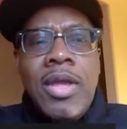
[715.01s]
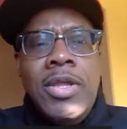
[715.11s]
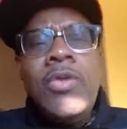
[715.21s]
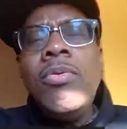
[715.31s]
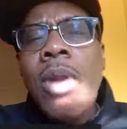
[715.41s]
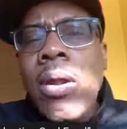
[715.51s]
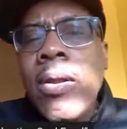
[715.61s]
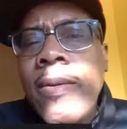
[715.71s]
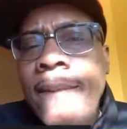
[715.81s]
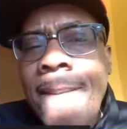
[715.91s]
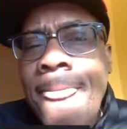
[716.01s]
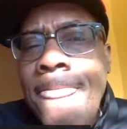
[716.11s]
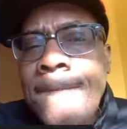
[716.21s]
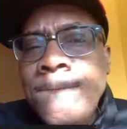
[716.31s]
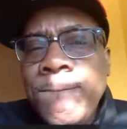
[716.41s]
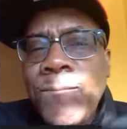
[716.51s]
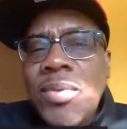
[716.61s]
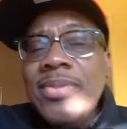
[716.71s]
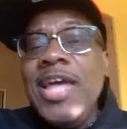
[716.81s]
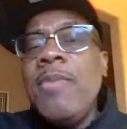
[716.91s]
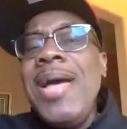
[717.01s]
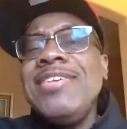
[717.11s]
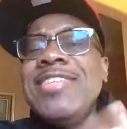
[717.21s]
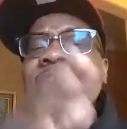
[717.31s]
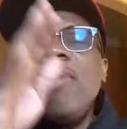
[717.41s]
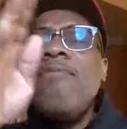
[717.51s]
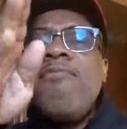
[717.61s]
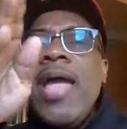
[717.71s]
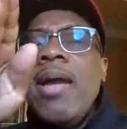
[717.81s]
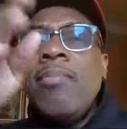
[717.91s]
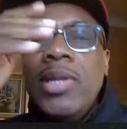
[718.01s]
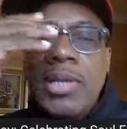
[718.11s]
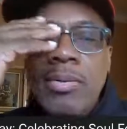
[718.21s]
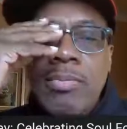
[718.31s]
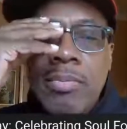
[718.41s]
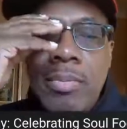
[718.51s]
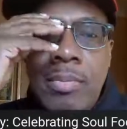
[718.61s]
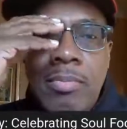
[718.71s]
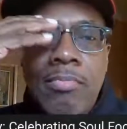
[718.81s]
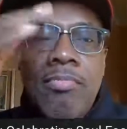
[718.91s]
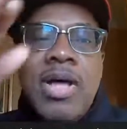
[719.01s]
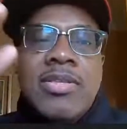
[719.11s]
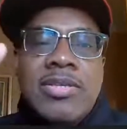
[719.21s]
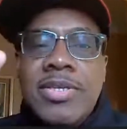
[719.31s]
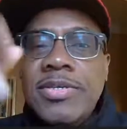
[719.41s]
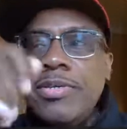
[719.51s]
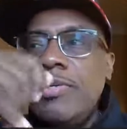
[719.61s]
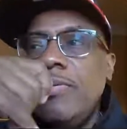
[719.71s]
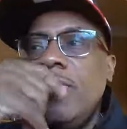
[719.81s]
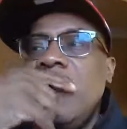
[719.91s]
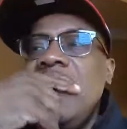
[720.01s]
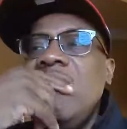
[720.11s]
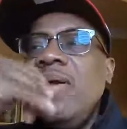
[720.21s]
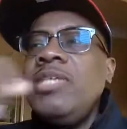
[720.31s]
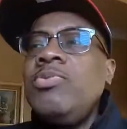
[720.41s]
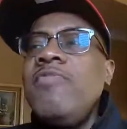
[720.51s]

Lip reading: You learn. Now, the best thing about family, brothers and sisters, is